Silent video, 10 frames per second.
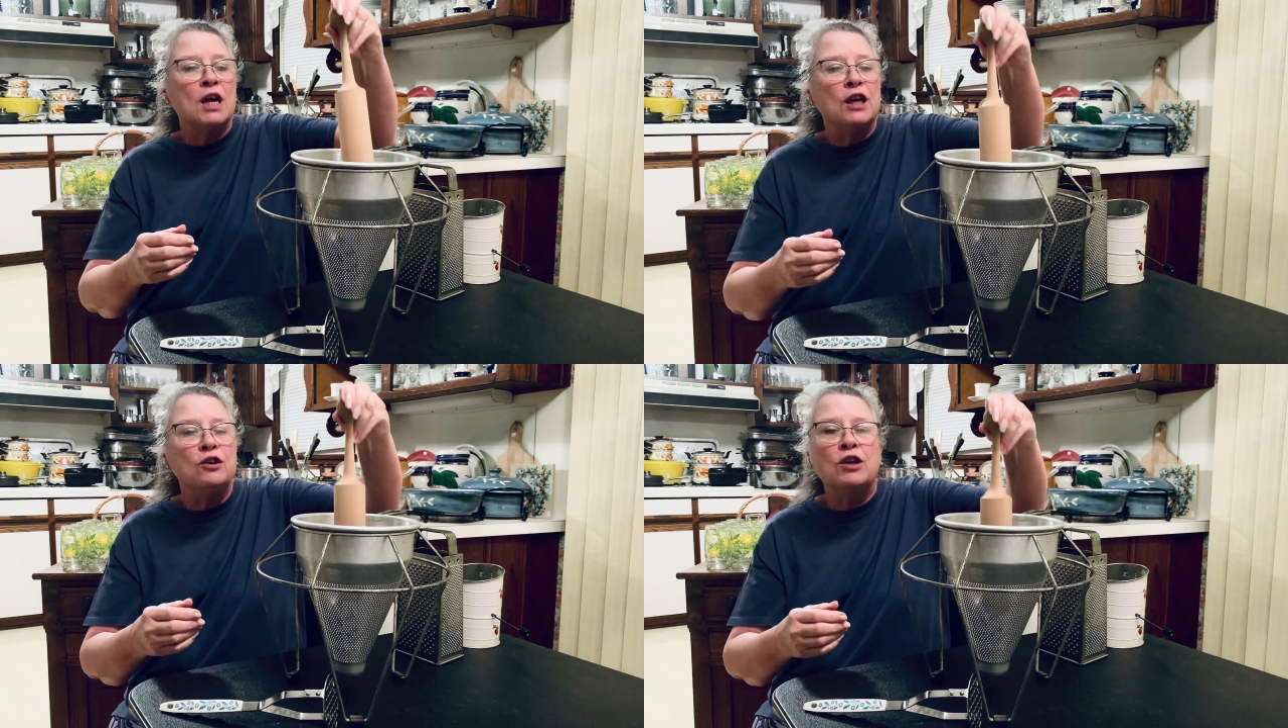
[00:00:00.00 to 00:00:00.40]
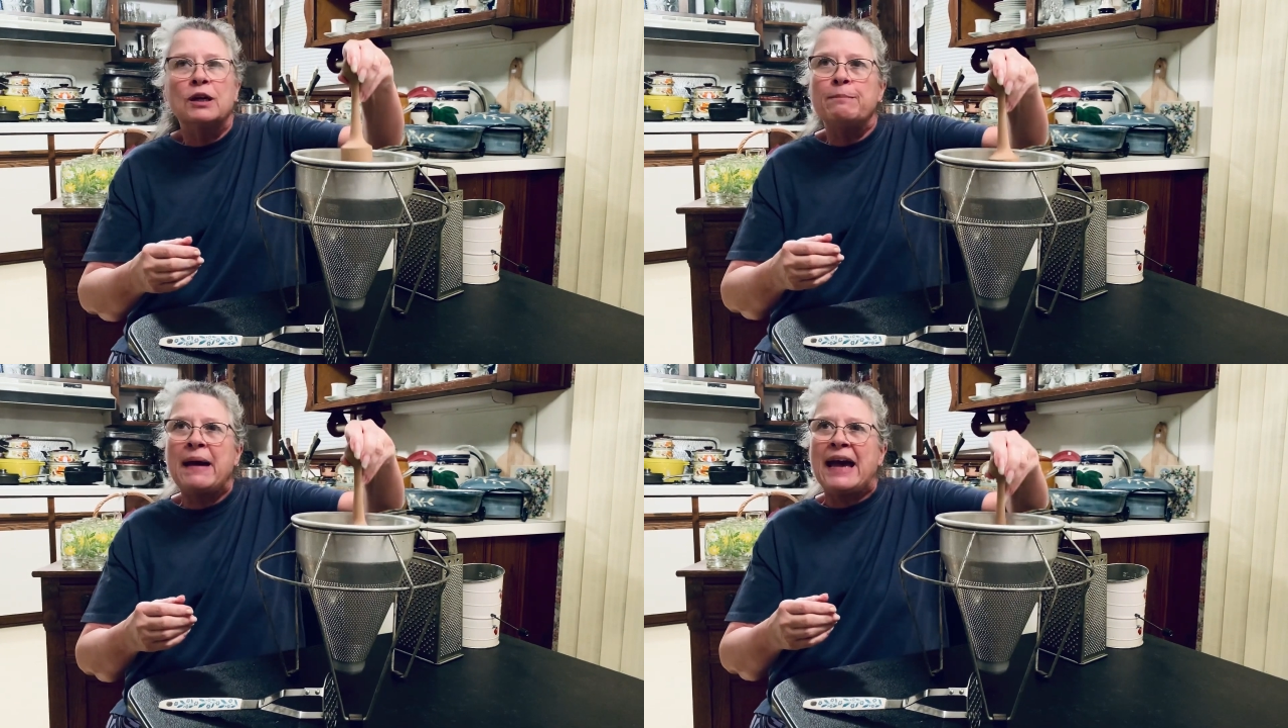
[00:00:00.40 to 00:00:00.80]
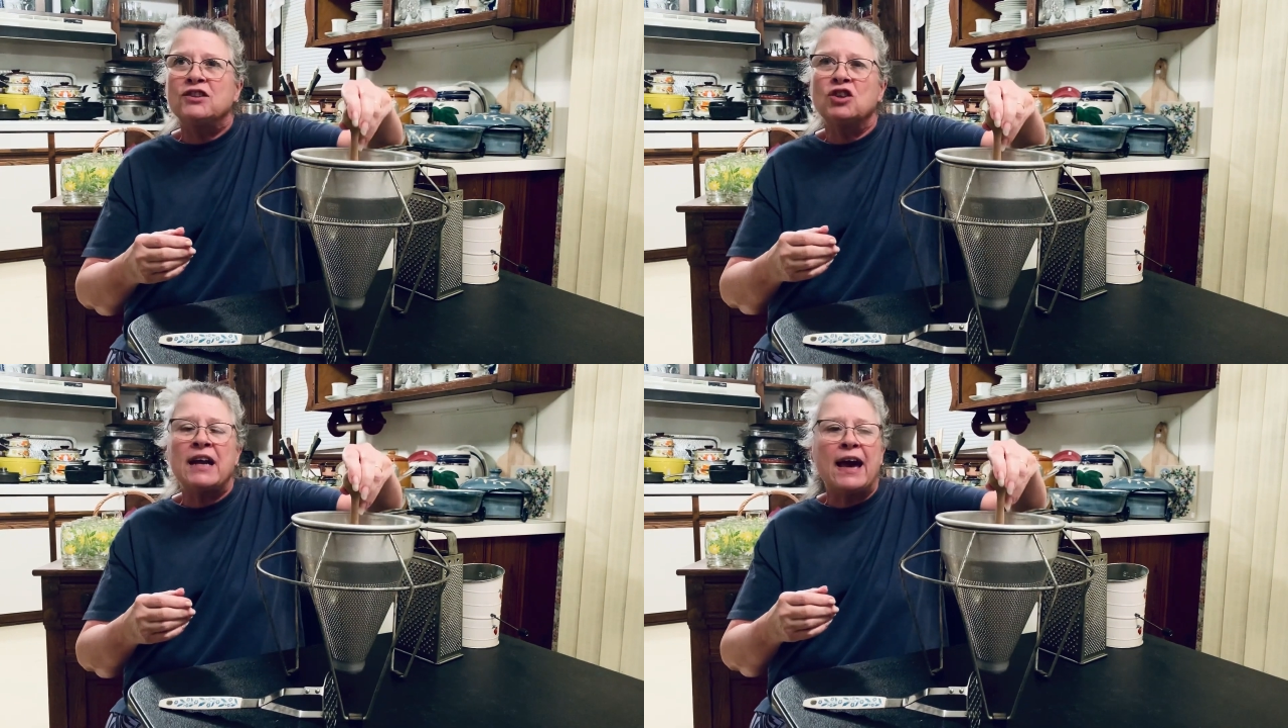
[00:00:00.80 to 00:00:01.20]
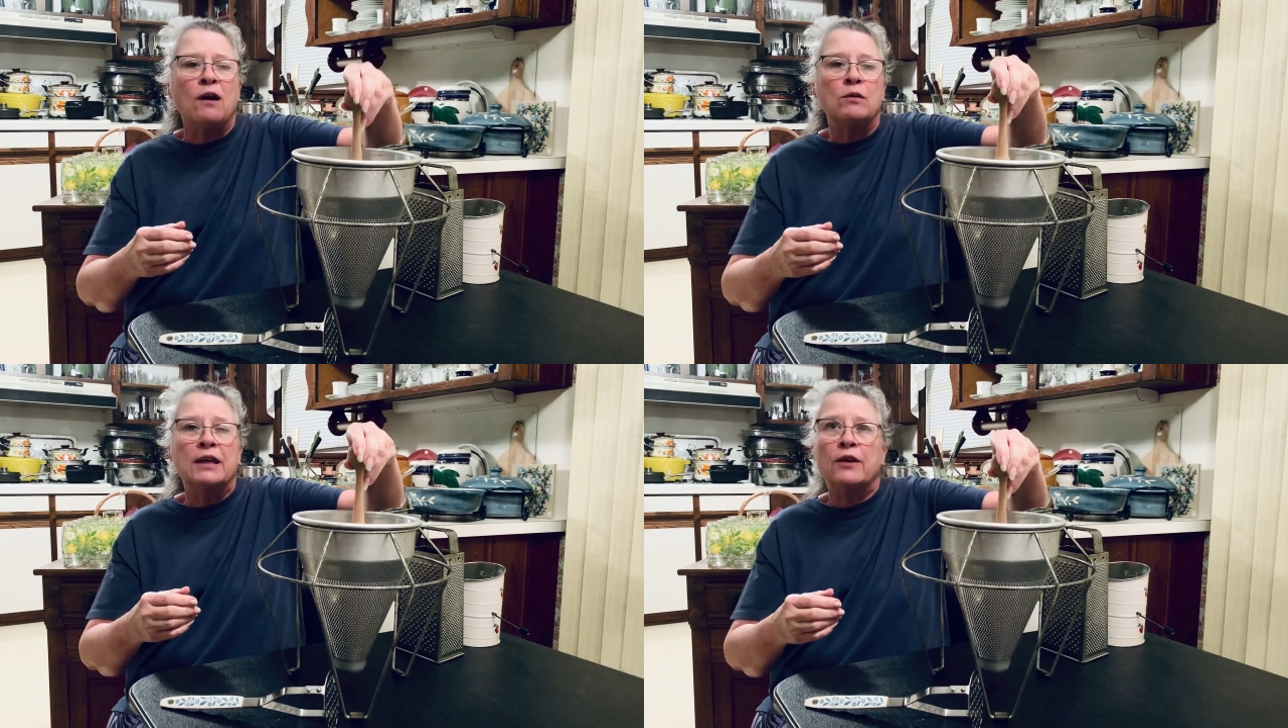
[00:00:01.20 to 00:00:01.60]
You could mash it
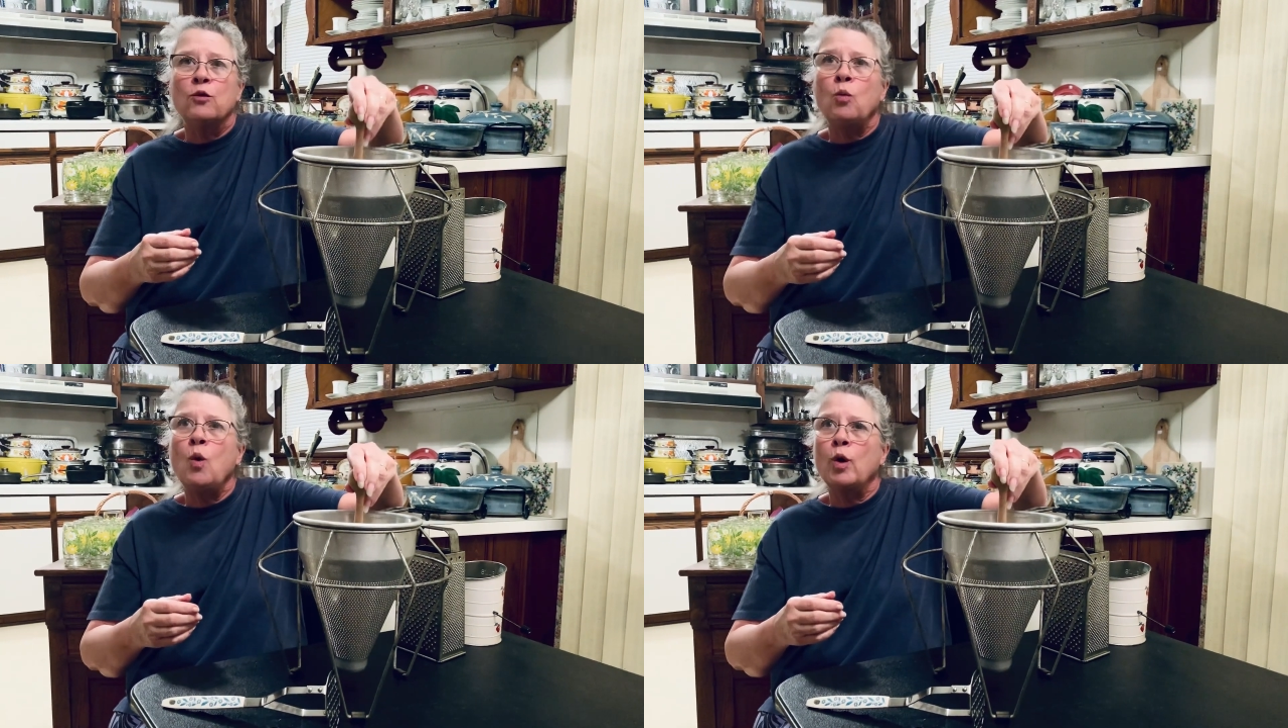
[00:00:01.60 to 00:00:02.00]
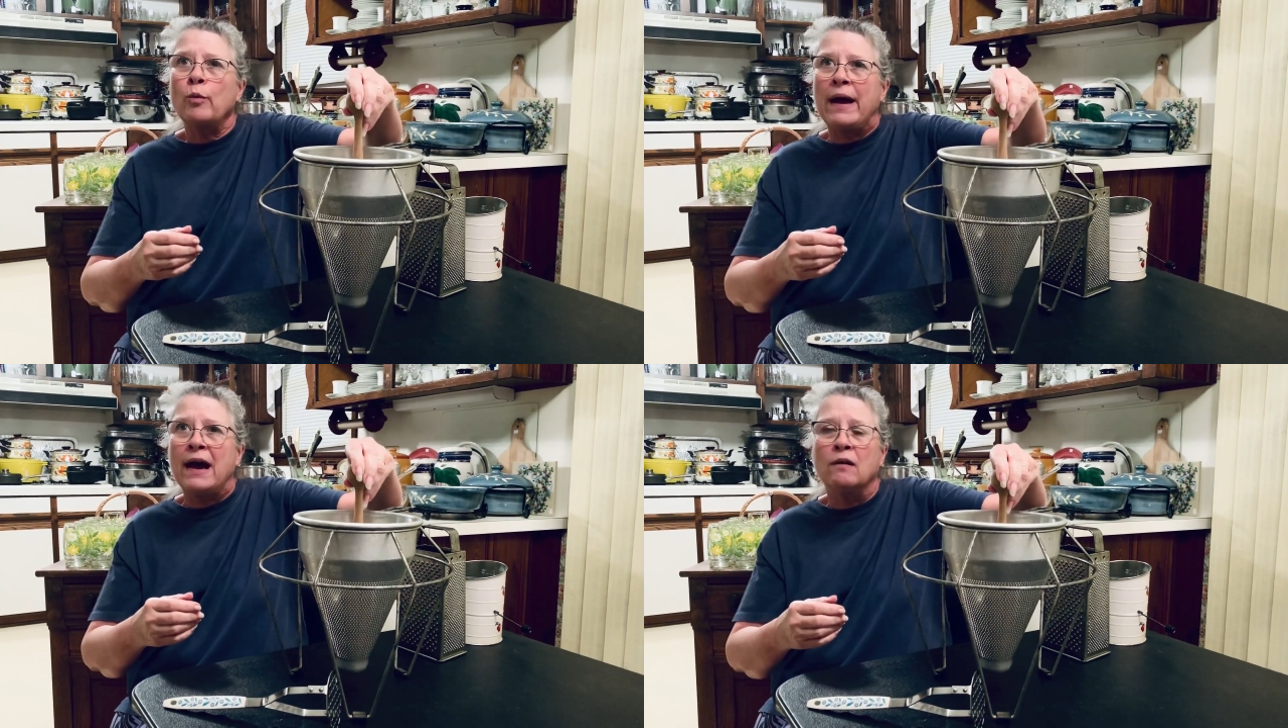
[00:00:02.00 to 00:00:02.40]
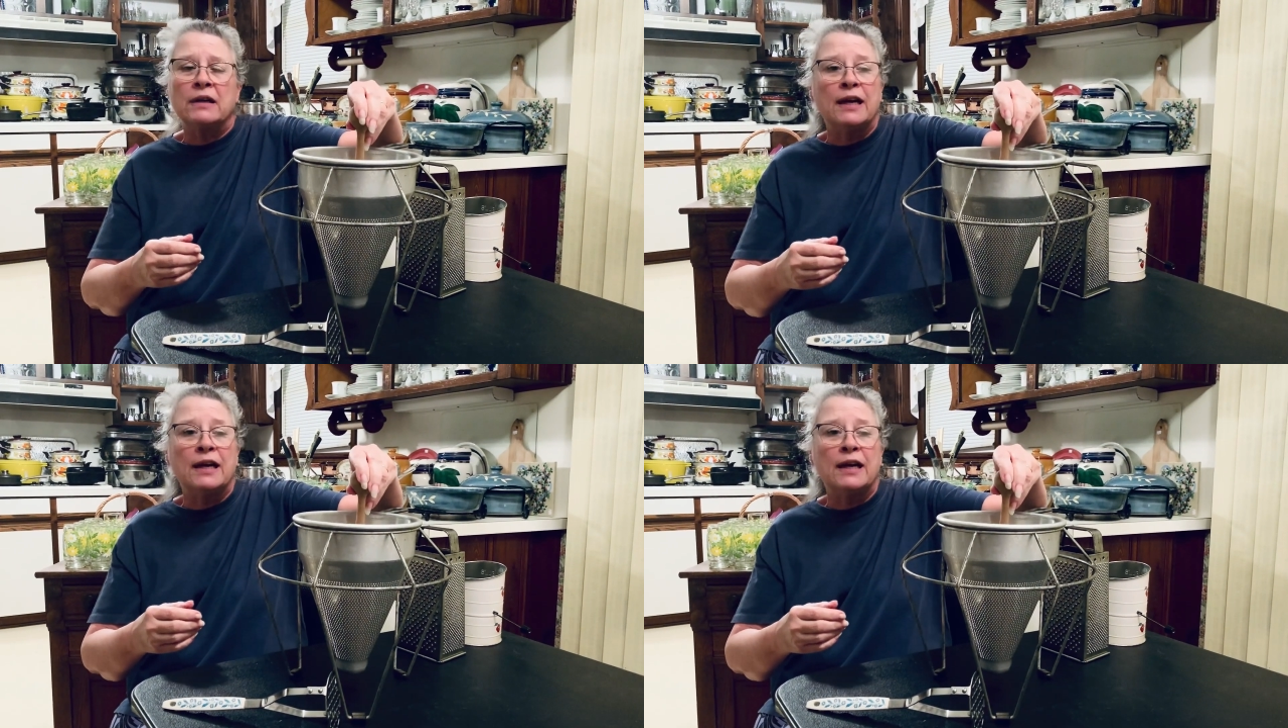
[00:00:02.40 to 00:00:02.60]
out and get the water out,